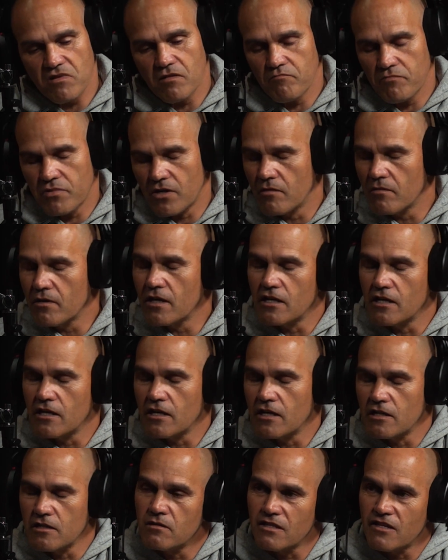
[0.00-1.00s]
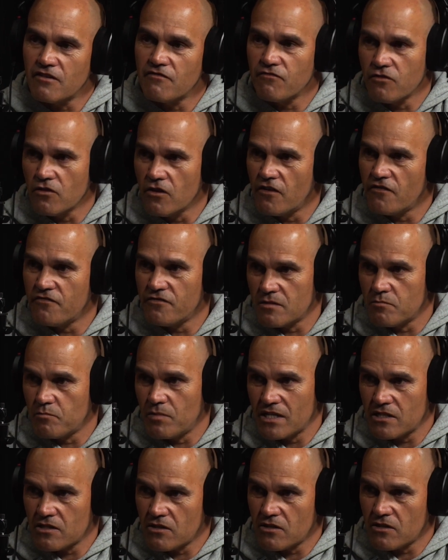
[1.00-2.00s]
but I'm going to live life as
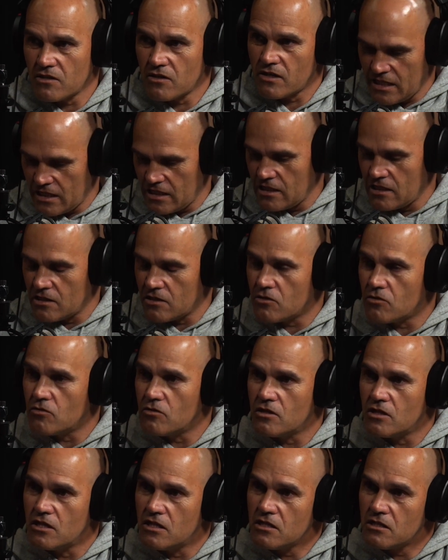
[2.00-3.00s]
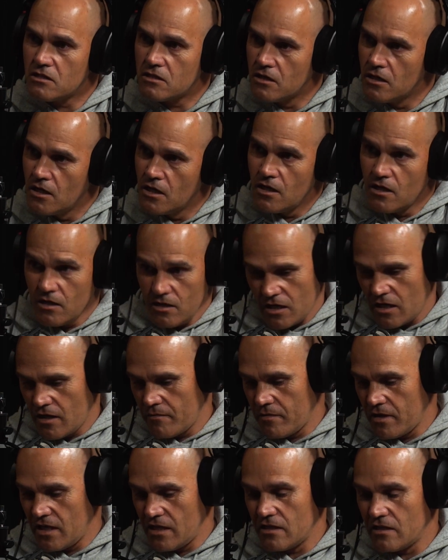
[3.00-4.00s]
best I can in these 2 years,
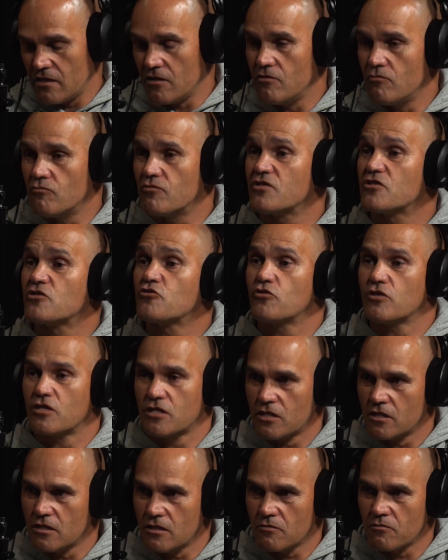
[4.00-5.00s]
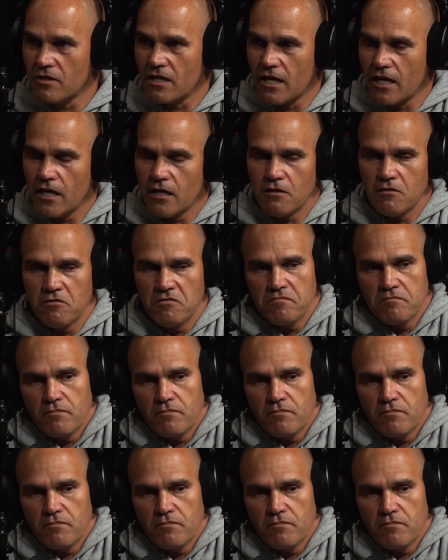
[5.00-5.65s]
and the restrictions we had.